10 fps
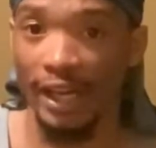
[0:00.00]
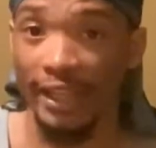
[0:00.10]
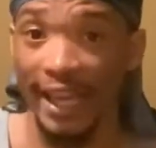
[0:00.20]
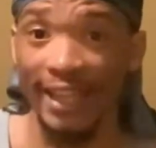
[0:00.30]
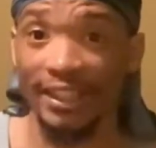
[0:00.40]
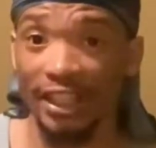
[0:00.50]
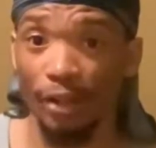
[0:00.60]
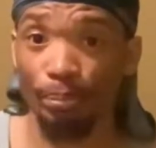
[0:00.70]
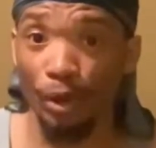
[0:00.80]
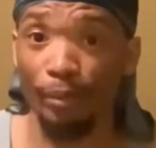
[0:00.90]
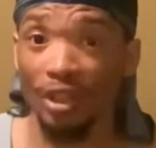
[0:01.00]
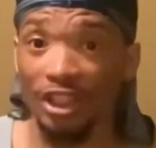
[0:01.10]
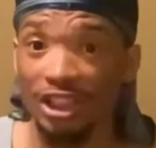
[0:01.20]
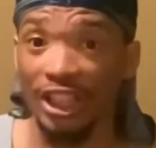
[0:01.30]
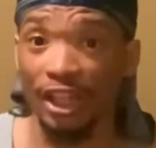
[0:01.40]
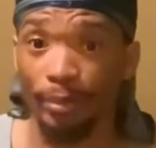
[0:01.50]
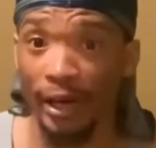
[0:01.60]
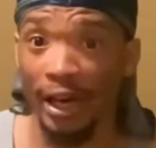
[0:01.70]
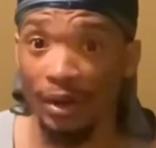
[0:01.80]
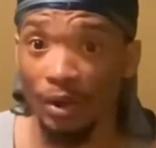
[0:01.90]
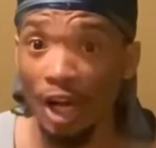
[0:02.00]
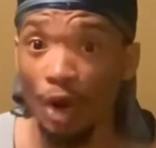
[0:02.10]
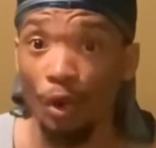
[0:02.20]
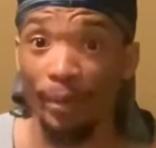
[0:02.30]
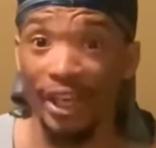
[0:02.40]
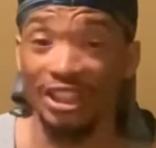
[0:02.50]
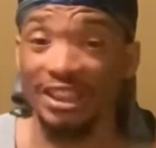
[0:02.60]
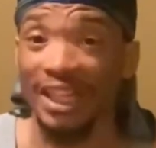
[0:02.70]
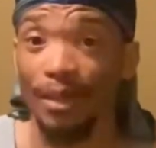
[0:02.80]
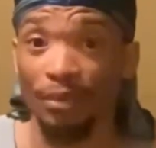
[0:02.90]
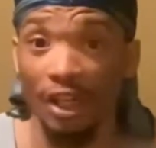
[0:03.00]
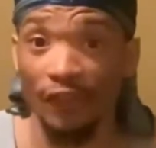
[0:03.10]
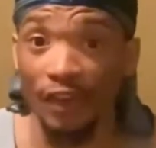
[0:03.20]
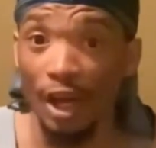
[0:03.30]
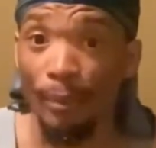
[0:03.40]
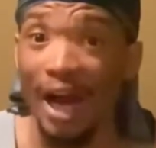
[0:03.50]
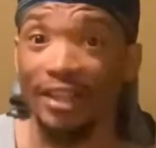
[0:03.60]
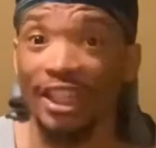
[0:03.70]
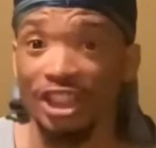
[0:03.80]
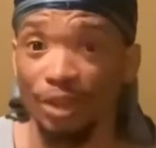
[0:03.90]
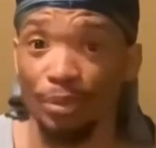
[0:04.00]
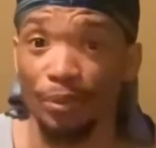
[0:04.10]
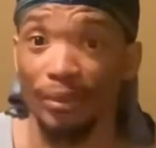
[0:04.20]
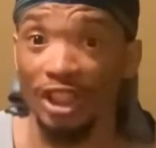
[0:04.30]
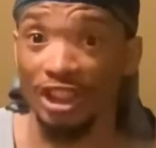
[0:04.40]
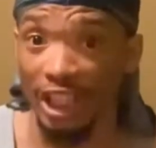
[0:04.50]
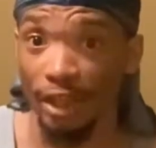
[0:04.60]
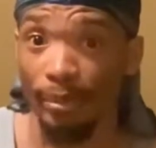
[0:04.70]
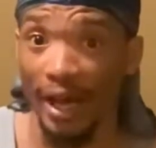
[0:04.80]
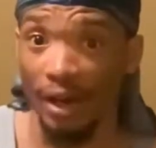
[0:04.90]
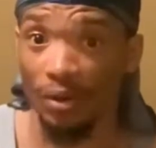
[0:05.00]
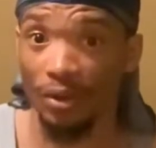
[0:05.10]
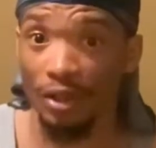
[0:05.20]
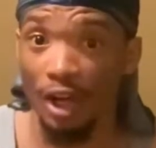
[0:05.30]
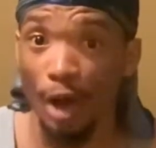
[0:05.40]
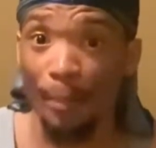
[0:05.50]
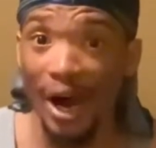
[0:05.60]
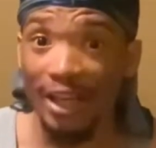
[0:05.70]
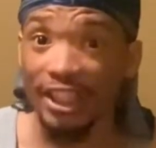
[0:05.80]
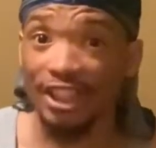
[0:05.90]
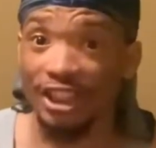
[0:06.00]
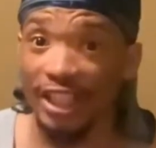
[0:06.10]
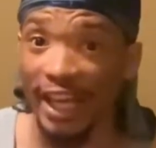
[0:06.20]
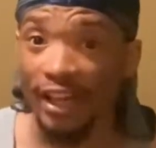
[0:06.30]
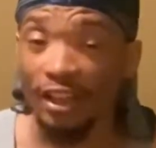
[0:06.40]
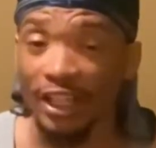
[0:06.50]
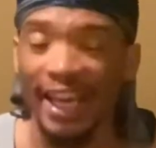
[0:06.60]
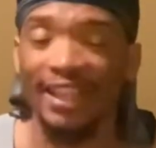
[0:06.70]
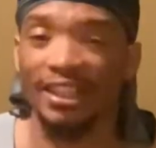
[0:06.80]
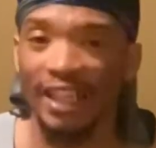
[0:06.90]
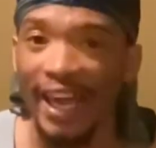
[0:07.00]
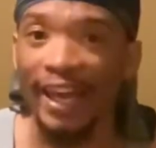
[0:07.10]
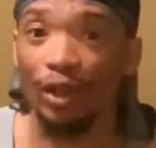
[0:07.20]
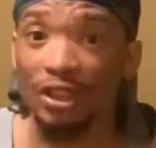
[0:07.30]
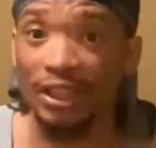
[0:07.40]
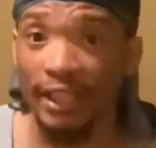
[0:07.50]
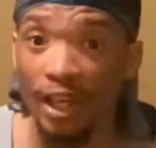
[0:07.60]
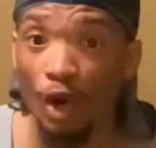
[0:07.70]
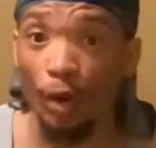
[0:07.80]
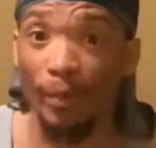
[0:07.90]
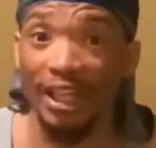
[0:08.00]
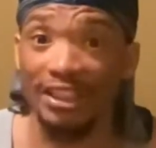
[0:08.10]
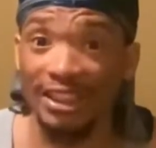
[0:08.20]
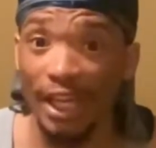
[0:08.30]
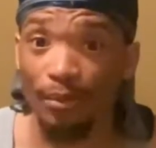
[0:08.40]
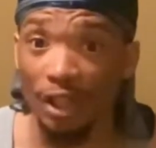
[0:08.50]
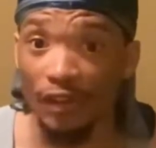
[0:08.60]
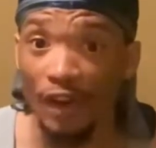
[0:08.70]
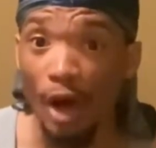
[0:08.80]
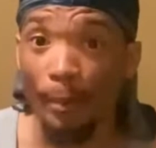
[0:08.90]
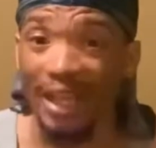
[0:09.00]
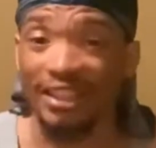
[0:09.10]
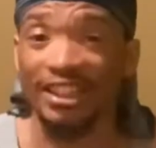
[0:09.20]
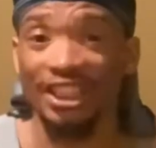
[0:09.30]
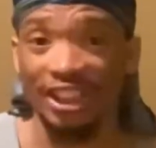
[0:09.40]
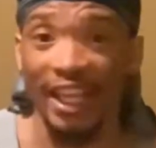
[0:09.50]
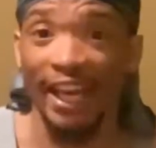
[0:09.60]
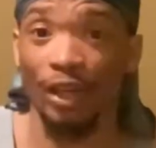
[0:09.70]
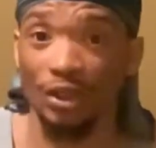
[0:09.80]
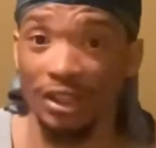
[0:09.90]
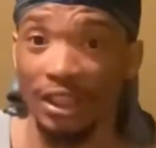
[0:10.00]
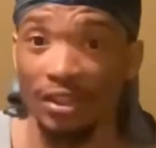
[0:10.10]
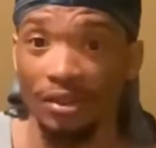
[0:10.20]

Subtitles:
Candidate Pramila Jayapal would be ashamed of politician Pramila Jayapal. Politician candidate AOC would be ashamed of politician AOC.